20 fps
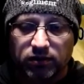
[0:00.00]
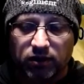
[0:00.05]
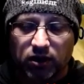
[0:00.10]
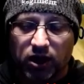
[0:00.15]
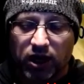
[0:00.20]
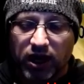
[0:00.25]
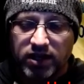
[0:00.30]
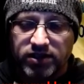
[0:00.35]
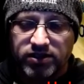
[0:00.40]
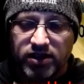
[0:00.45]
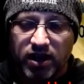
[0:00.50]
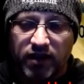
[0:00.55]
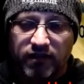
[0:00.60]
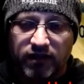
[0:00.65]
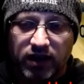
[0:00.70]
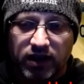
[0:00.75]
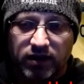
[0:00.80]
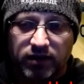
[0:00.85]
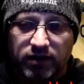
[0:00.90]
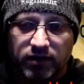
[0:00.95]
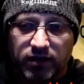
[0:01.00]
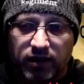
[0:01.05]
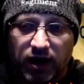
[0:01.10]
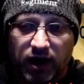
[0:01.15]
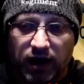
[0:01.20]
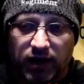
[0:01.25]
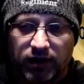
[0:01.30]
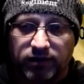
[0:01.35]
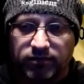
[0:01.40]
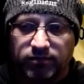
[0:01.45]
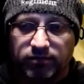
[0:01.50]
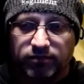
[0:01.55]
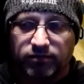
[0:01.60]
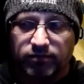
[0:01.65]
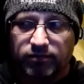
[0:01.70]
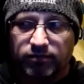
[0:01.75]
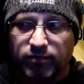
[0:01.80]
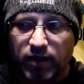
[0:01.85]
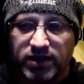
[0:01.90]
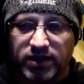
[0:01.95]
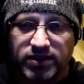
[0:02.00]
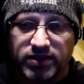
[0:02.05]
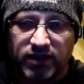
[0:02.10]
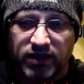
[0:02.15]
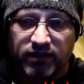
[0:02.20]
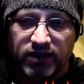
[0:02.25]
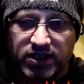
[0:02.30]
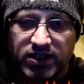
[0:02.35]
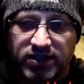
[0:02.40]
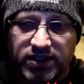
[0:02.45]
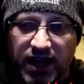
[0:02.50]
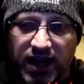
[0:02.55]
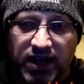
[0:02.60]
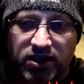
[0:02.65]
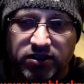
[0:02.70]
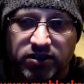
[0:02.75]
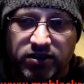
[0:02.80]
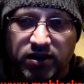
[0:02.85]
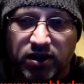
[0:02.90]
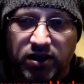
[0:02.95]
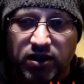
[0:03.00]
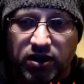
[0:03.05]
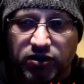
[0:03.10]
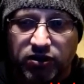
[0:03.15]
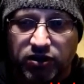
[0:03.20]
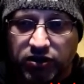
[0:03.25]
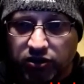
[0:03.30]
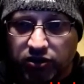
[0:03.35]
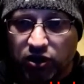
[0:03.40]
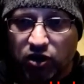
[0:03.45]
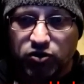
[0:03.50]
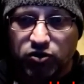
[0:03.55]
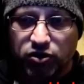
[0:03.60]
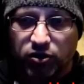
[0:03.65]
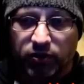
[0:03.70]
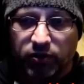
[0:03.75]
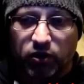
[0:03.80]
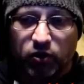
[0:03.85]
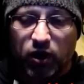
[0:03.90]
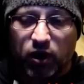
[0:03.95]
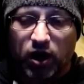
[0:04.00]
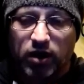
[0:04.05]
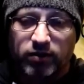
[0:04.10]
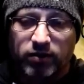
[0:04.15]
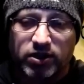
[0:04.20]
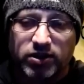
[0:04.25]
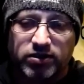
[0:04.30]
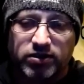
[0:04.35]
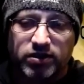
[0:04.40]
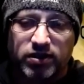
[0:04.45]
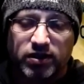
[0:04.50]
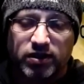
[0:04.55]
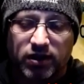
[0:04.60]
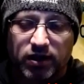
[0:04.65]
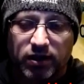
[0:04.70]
or HIV positivity status disclosure requirements,